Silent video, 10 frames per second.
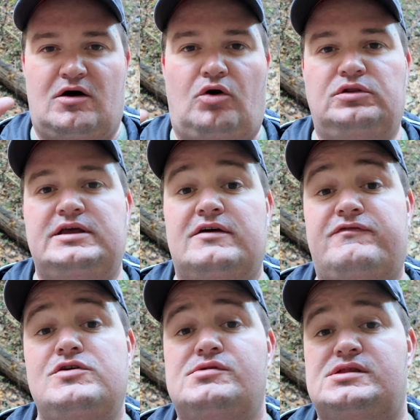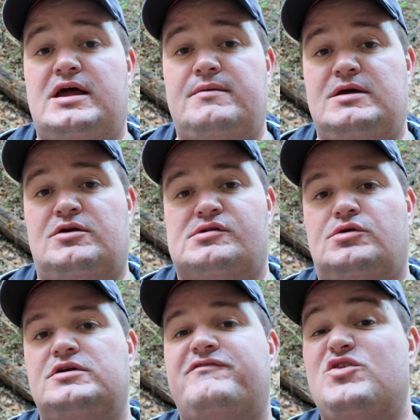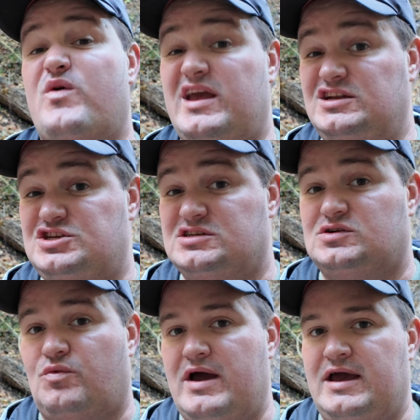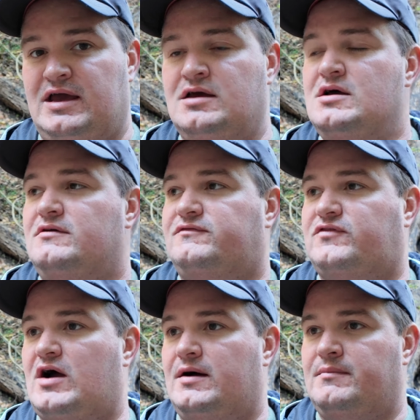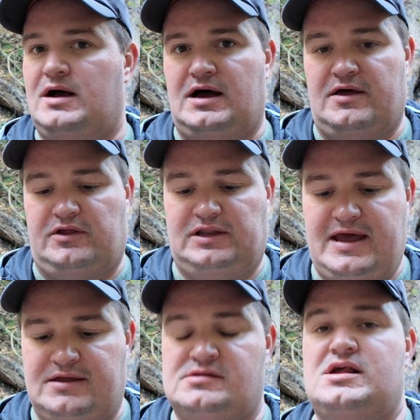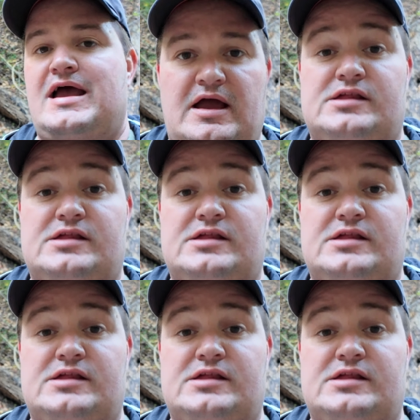only a few centimeters, only a few inches away from the lens,